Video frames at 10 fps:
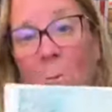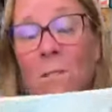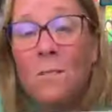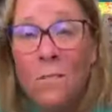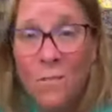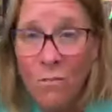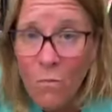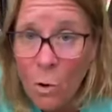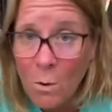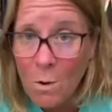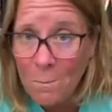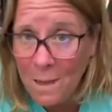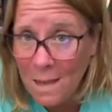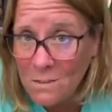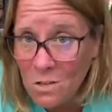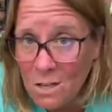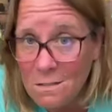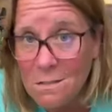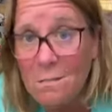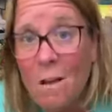But it was 41
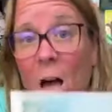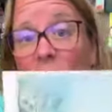pages